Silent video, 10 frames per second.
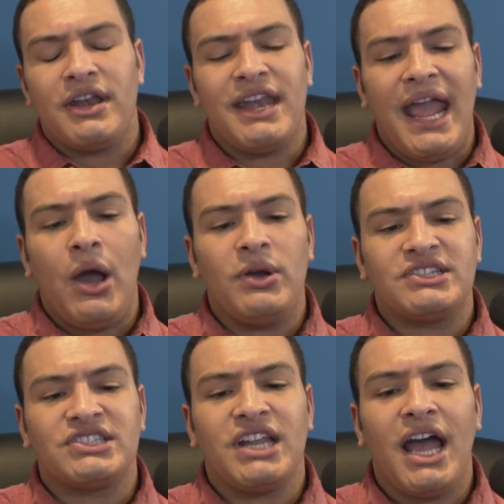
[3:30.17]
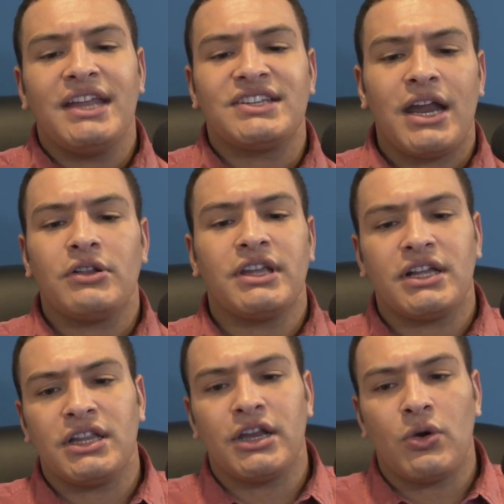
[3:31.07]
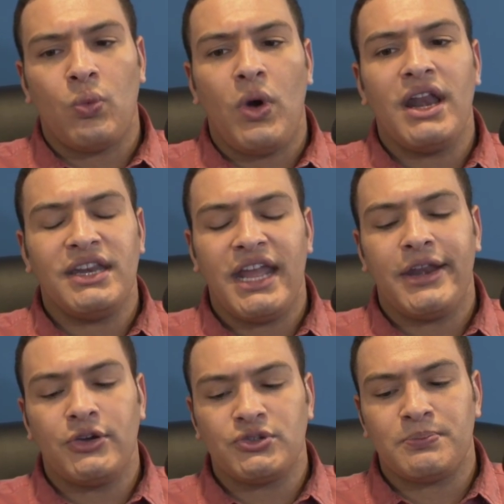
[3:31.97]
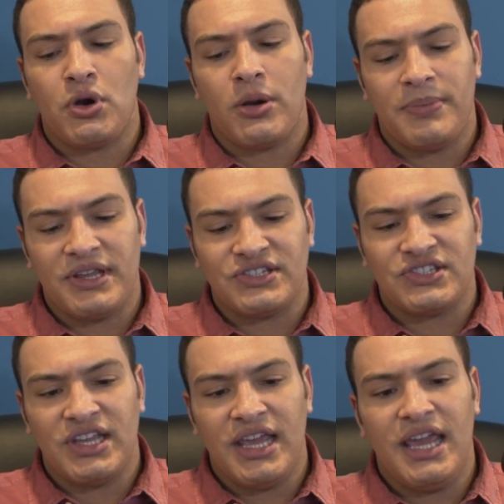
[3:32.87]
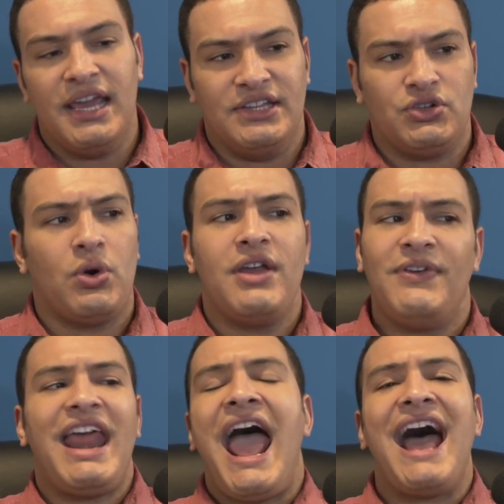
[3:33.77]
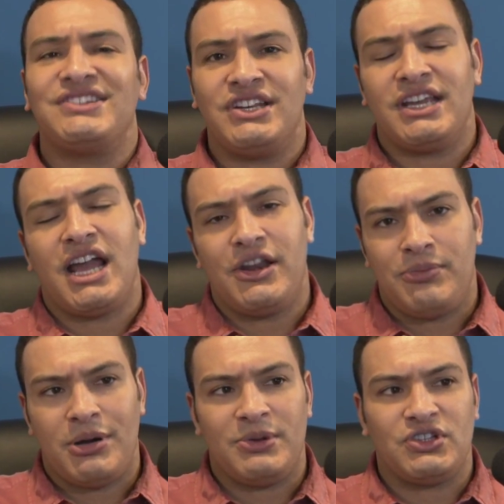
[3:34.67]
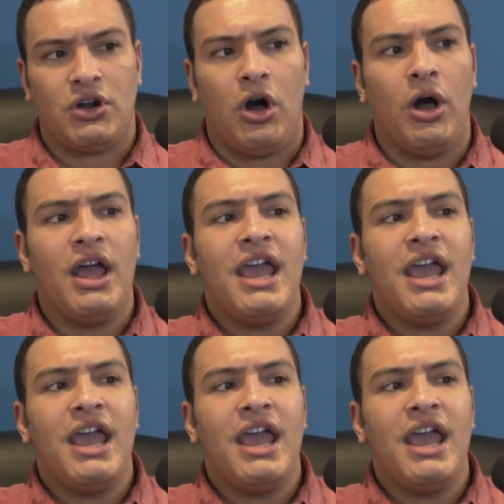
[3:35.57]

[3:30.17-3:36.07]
now it's not entirely clear what NATO's purpose is, or if it has any kind of purpose at all.